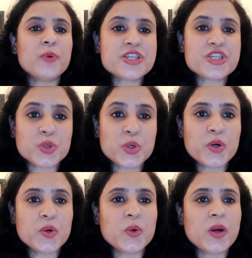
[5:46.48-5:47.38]
we
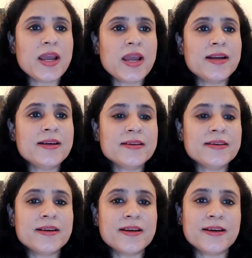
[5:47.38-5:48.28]
should know. And
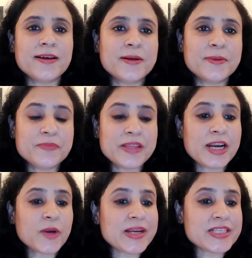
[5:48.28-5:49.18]
there
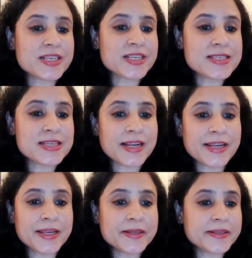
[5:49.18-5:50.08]
are questions
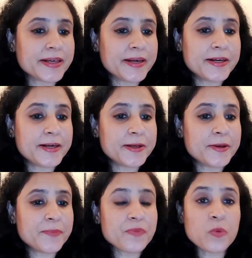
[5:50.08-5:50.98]
like,
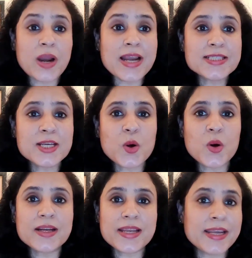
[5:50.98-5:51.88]
why is he
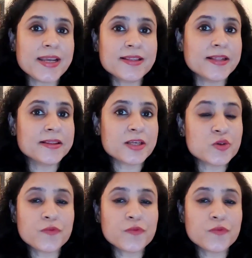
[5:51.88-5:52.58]
called Ek Danta?